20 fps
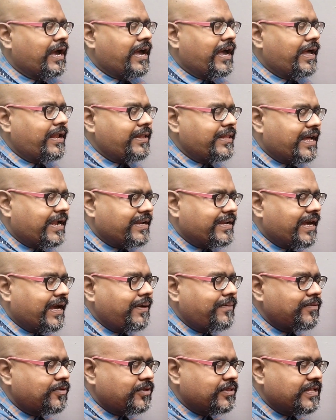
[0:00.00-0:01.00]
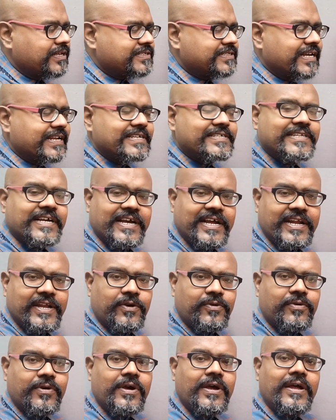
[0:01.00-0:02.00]
and that time this side is
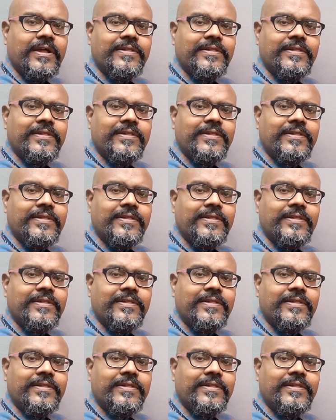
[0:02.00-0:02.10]
negative.